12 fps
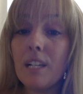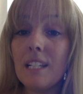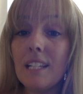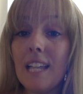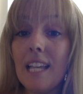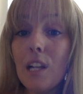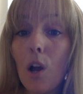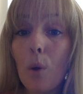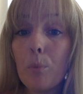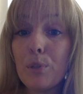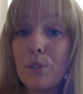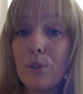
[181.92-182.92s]
is an
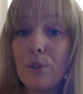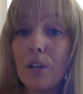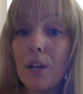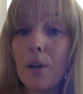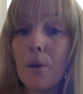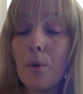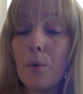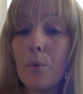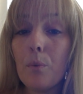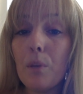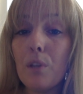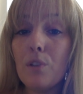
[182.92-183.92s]
in-home studio,
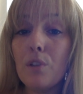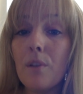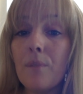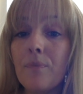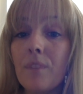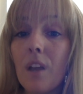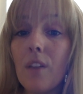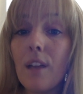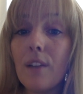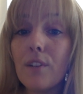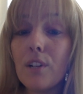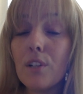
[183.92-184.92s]
which a
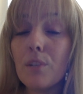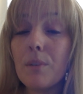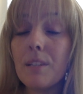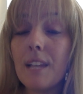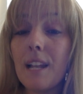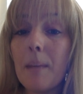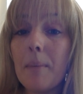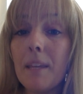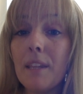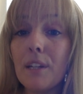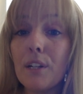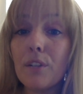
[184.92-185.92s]
lot of girls will set up
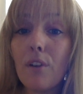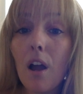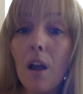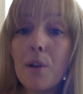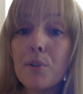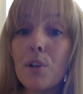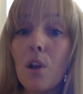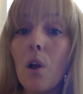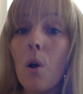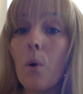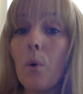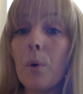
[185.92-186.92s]
in their garage
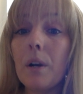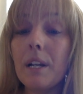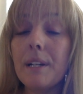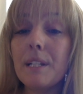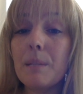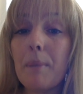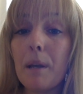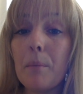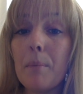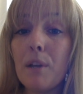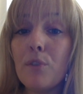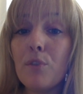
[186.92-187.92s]
or in a spare
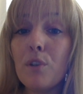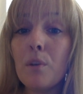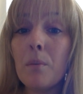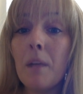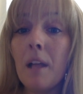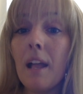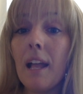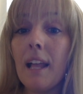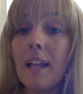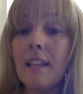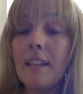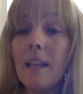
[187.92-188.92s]
bedroom,
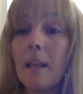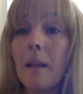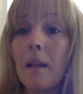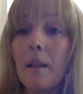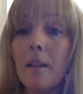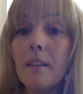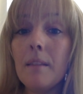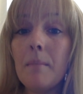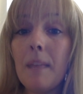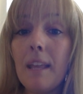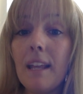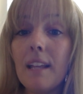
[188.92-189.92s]
and they
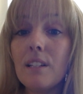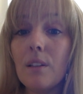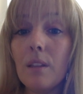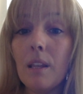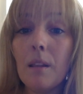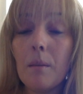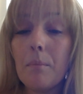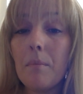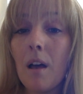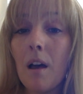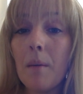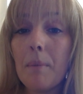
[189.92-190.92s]
make it so
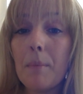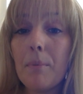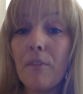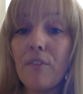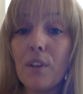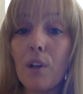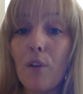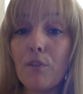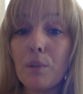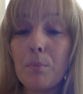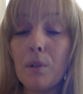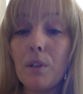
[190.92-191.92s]
that people feel
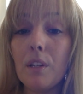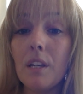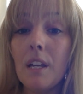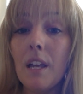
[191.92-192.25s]
comfortable